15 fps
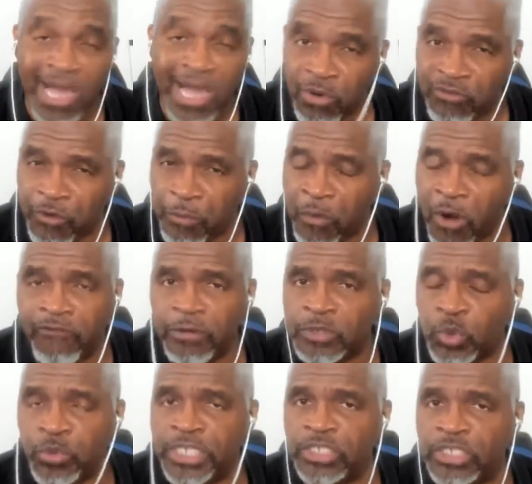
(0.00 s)
However,
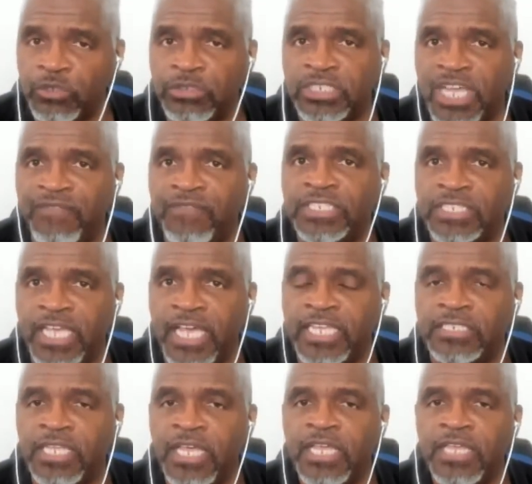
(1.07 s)
Proverbs 22:7
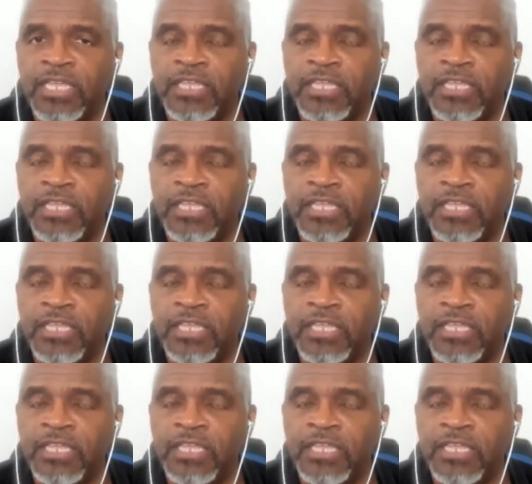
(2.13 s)
says,